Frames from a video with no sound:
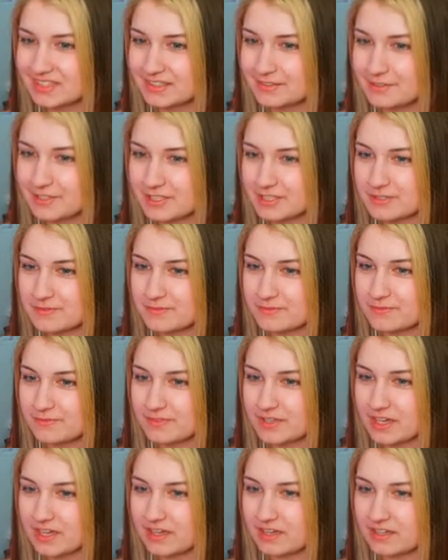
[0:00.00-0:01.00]
Felix,
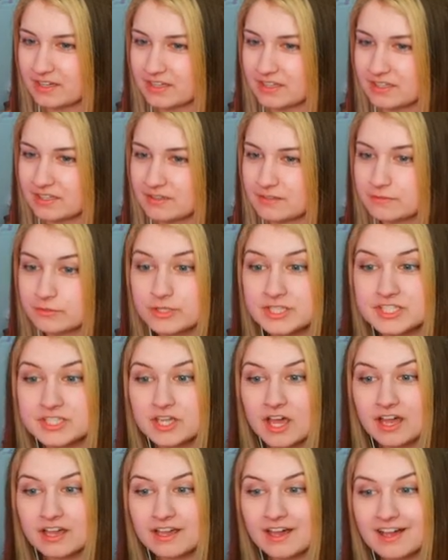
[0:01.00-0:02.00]
uh, voice
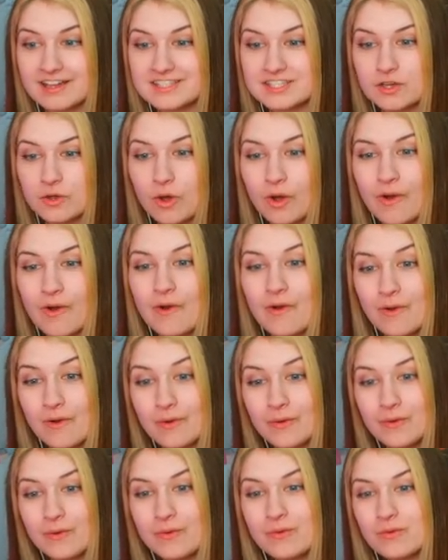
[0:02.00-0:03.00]
Akaza.
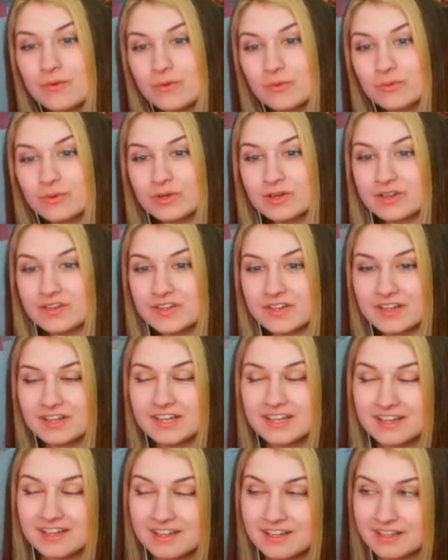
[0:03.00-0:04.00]
Oh!
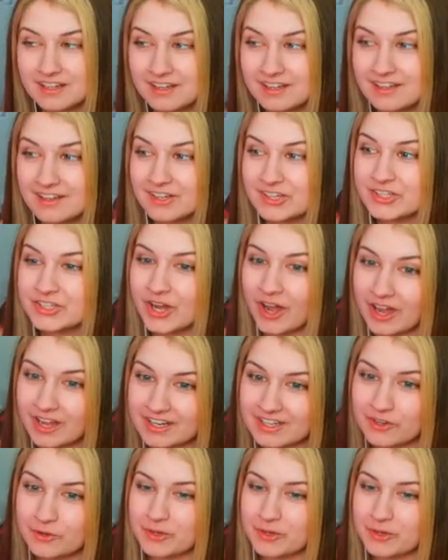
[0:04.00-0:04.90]
Got it.